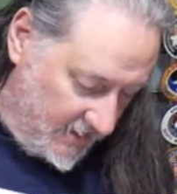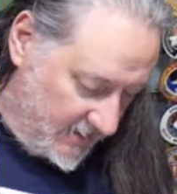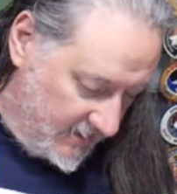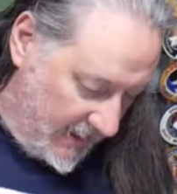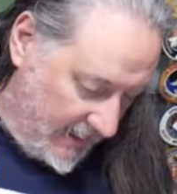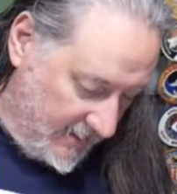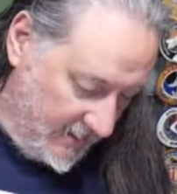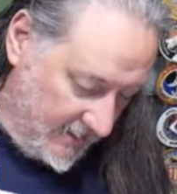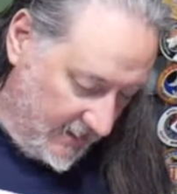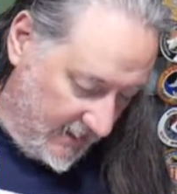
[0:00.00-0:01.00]
The
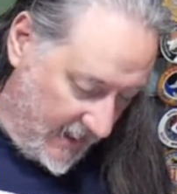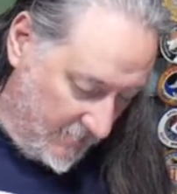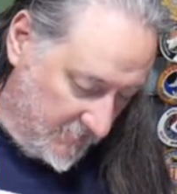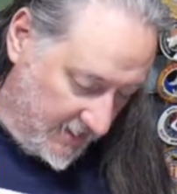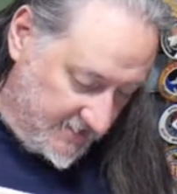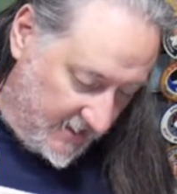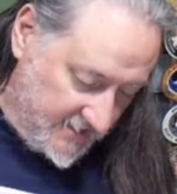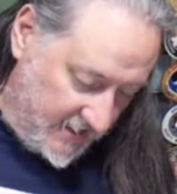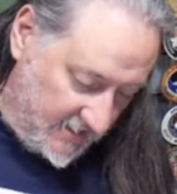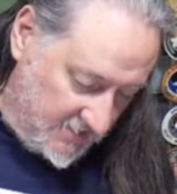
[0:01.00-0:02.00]
AD&D game does not
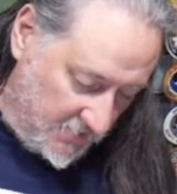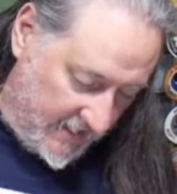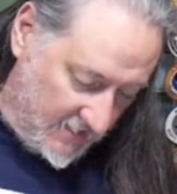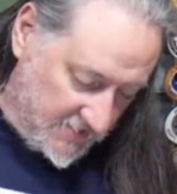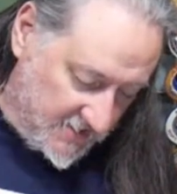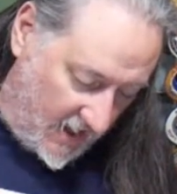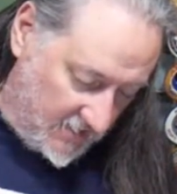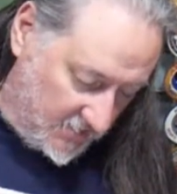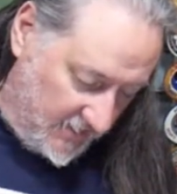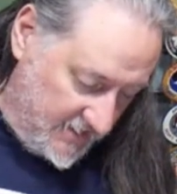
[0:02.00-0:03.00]
take into account
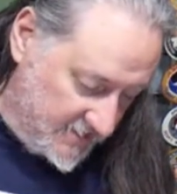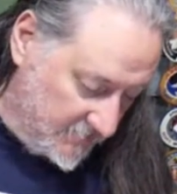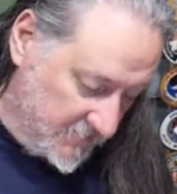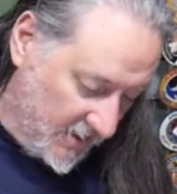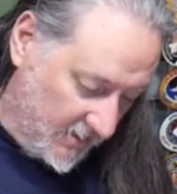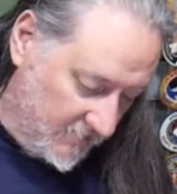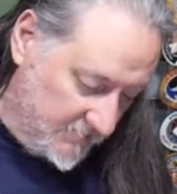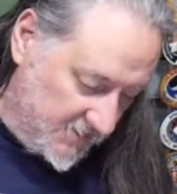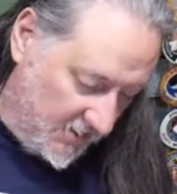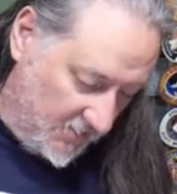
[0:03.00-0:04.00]
scholarly,
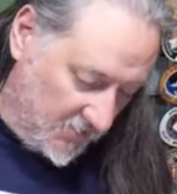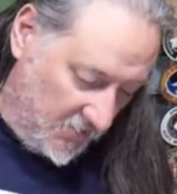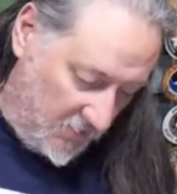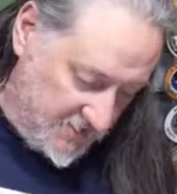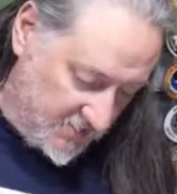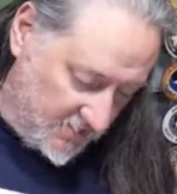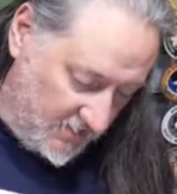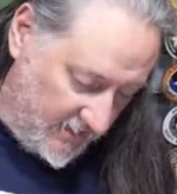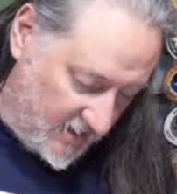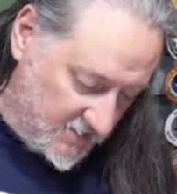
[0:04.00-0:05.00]
sometimes called cloistered clerics,